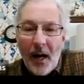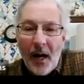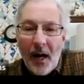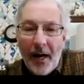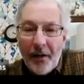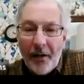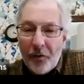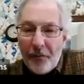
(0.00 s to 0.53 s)
All
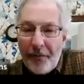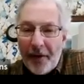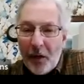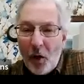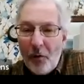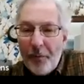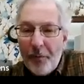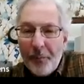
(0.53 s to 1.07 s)
right, so if I
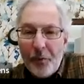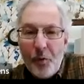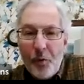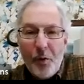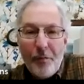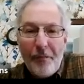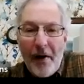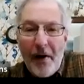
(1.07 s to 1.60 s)
go from
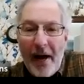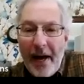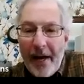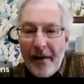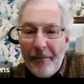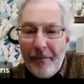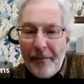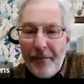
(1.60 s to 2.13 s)
2 to
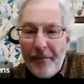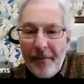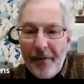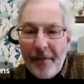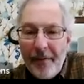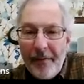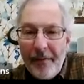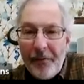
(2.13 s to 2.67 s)
5,
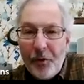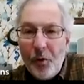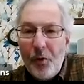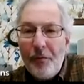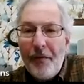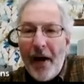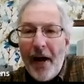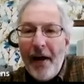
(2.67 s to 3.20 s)
2
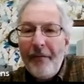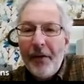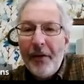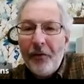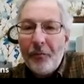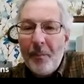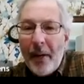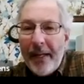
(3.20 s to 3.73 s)
to 5
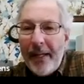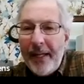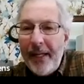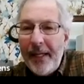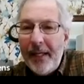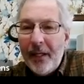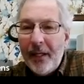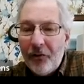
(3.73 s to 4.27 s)
is my
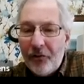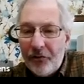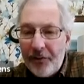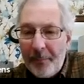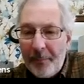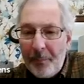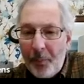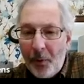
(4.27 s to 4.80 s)
heating
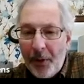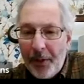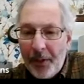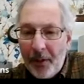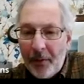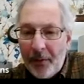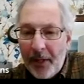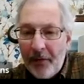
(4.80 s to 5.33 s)
set point,
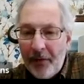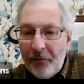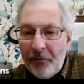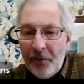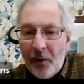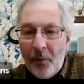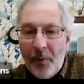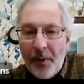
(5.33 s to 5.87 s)
okay?
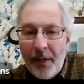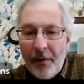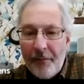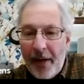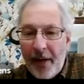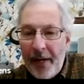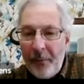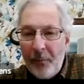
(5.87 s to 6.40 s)
So if
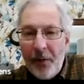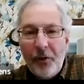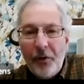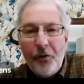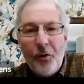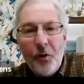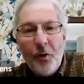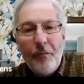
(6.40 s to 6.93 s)
I
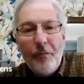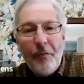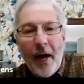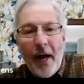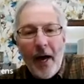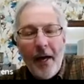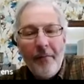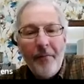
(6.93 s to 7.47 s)
read 2 to
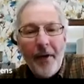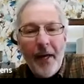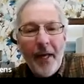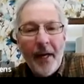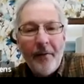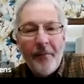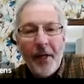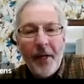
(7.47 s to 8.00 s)
5
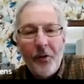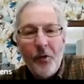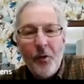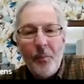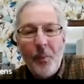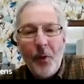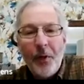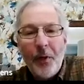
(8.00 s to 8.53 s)
and I've got
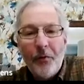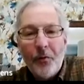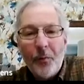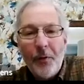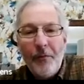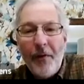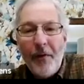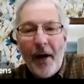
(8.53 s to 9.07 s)

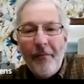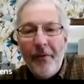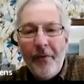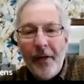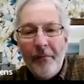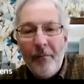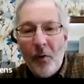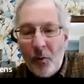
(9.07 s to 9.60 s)

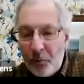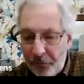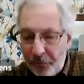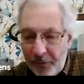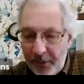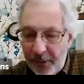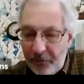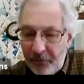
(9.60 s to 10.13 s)
2.358 volts
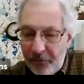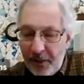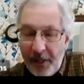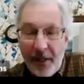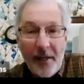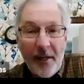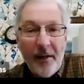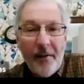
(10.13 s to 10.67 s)

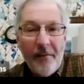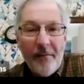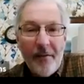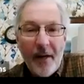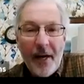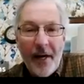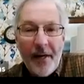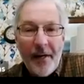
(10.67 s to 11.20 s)
DC
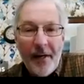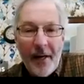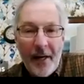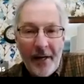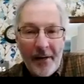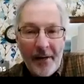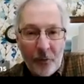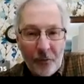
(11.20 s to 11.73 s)

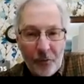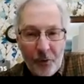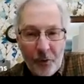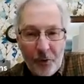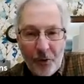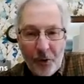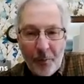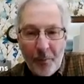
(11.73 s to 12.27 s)
on those 2
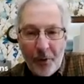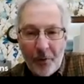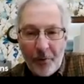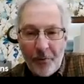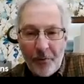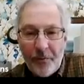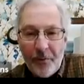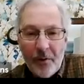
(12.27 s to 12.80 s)

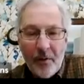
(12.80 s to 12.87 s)
terminals,